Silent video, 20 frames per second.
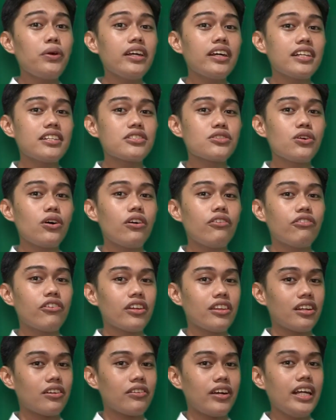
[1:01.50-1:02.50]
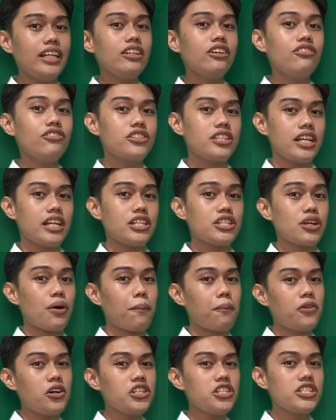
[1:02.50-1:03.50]
we can solve for the rate of change
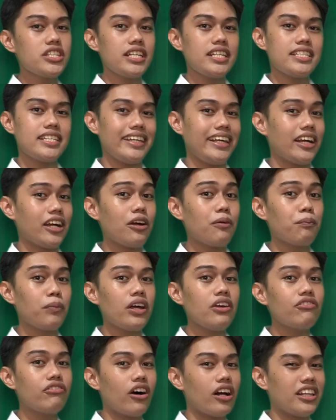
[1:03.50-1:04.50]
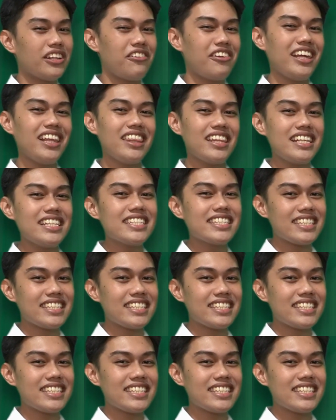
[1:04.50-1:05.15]
much easier by following these